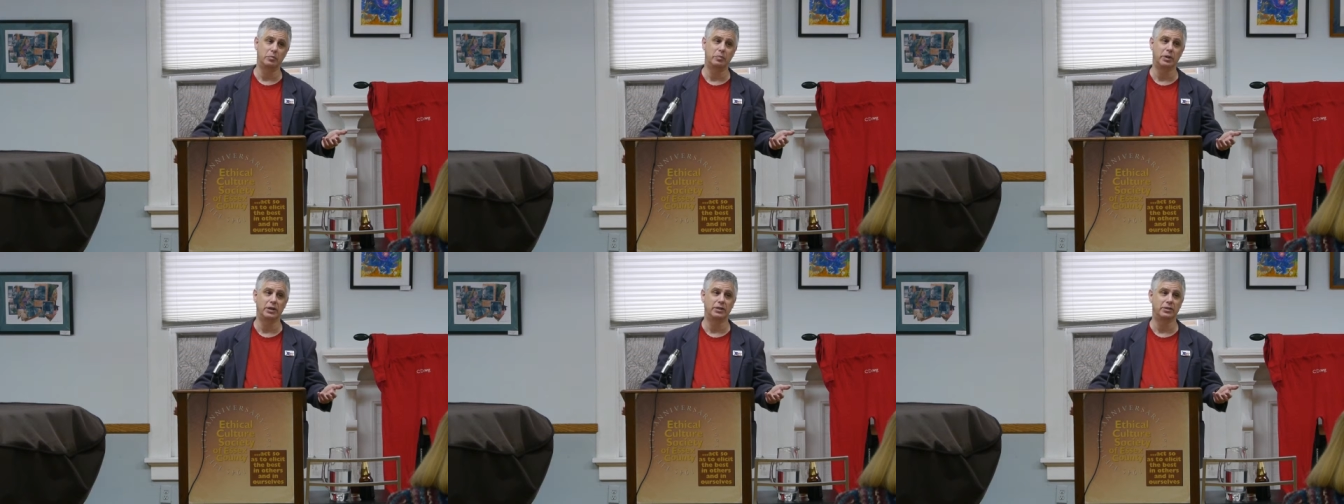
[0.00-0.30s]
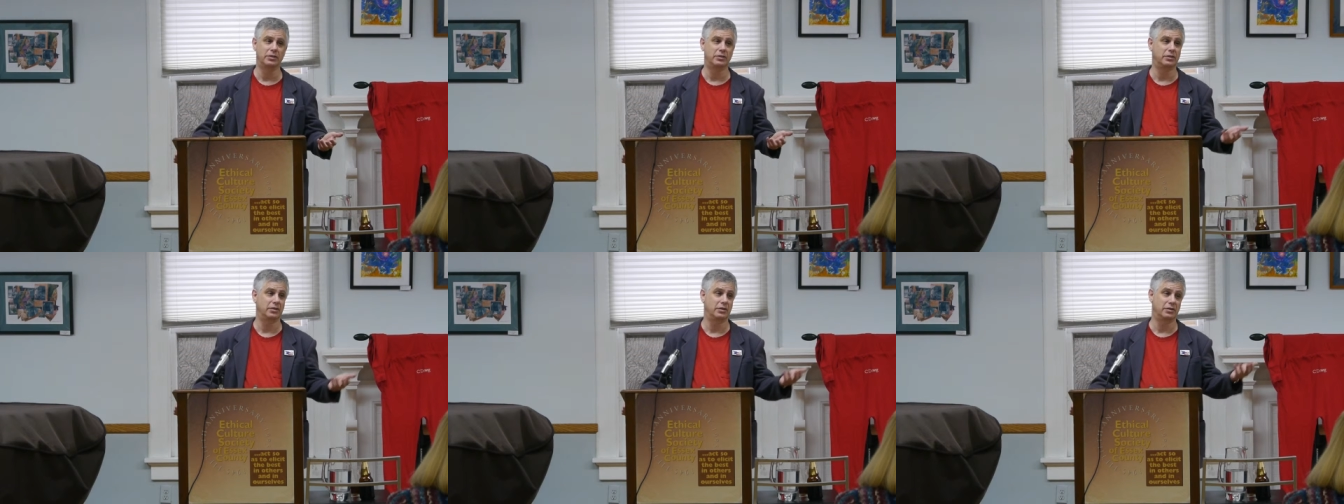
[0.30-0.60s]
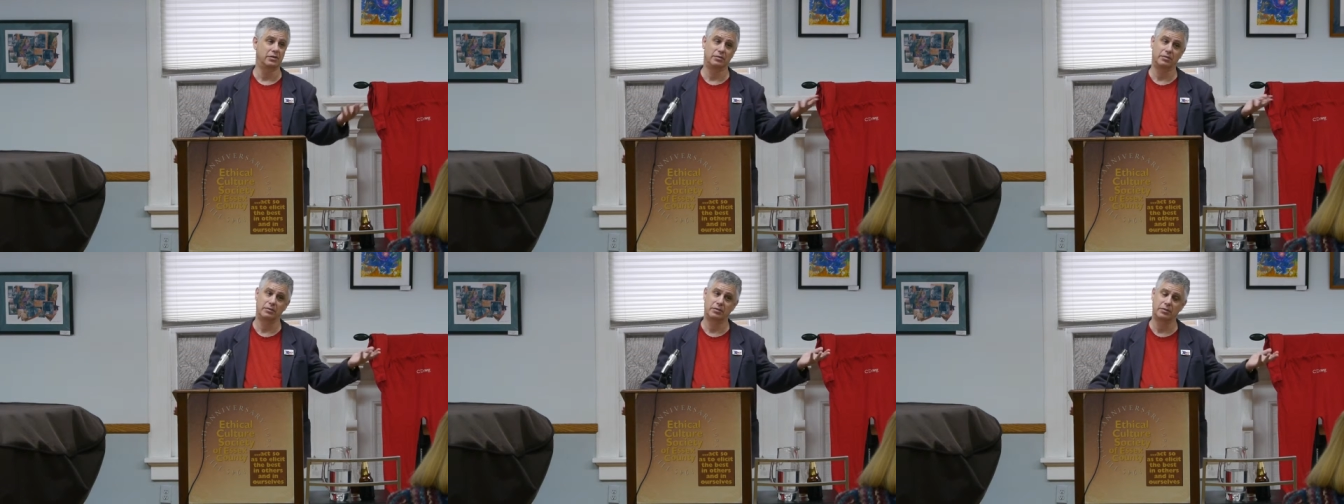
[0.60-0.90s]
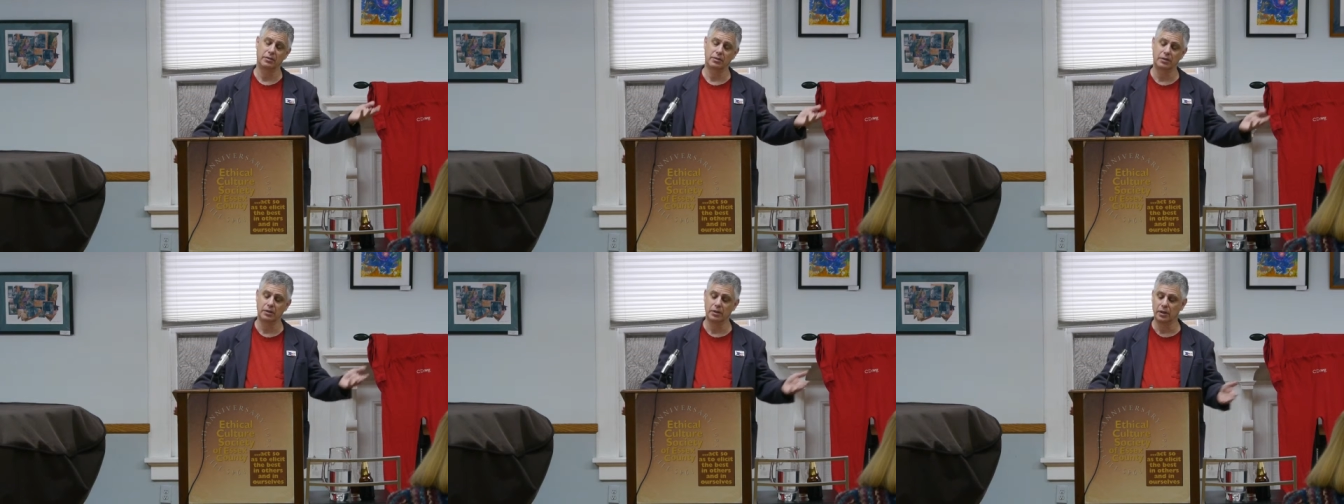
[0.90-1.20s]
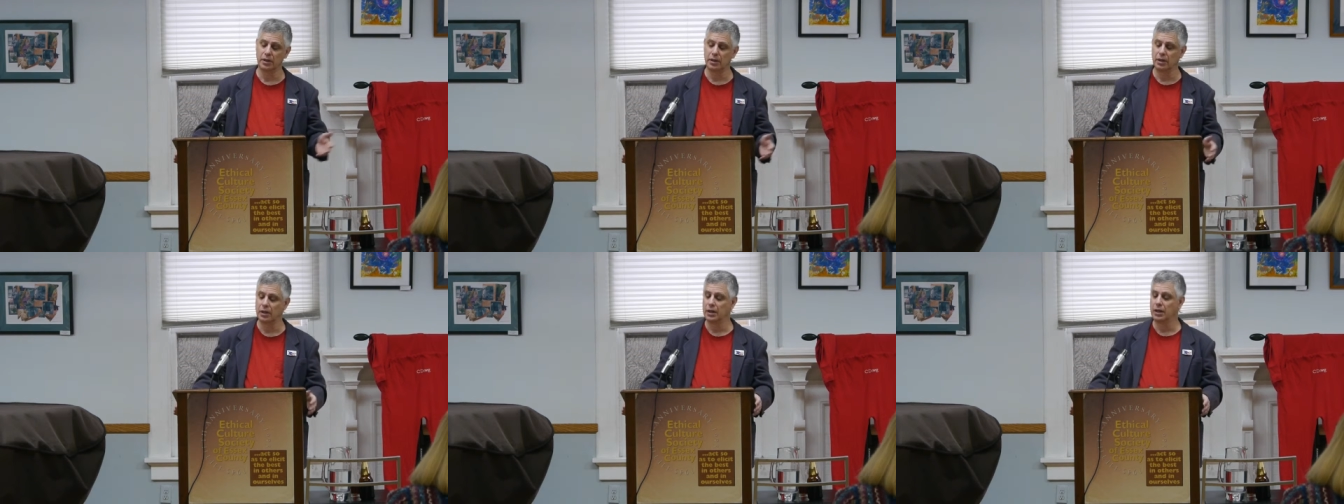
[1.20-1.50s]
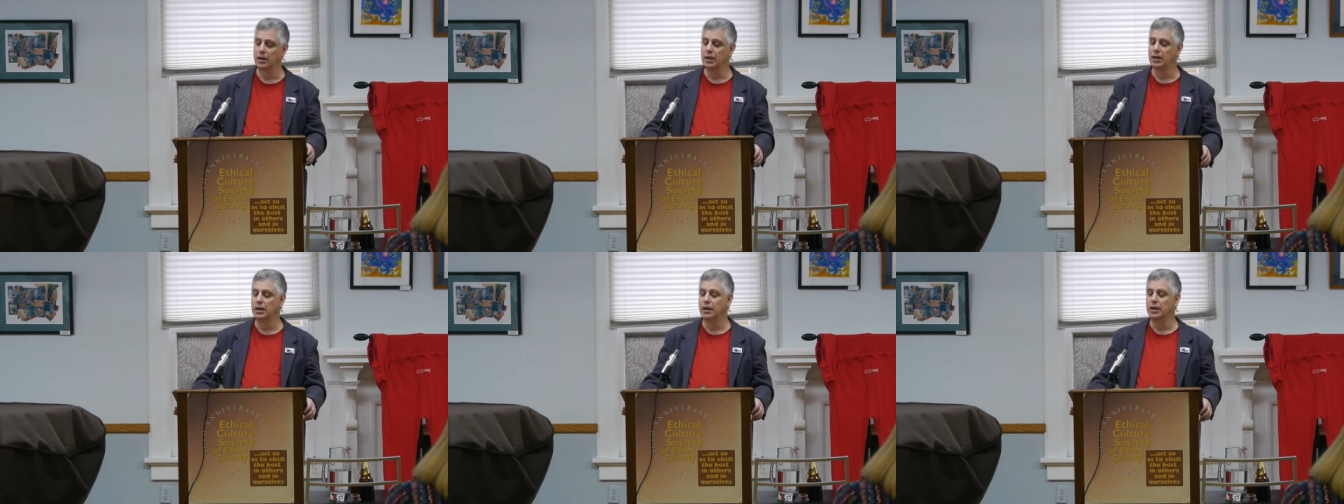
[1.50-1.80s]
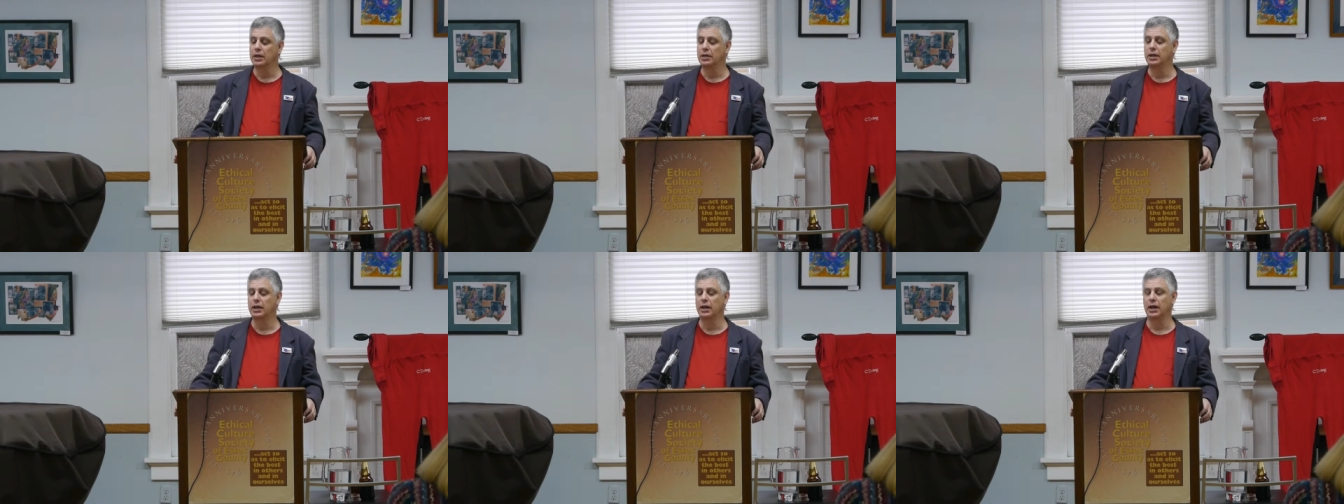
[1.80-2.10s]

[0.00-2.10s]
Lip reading: but, you